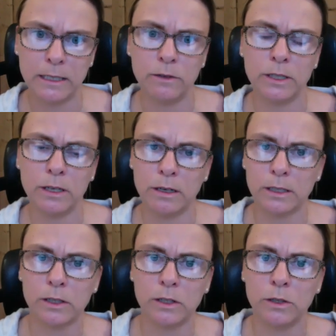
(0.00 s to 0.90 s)
you start
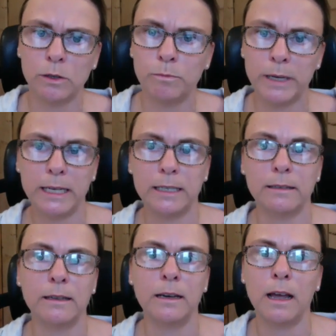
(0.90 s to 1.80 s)
to beat
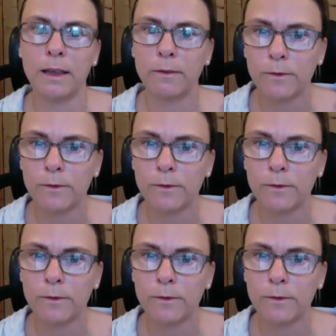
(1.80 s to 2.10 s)
the life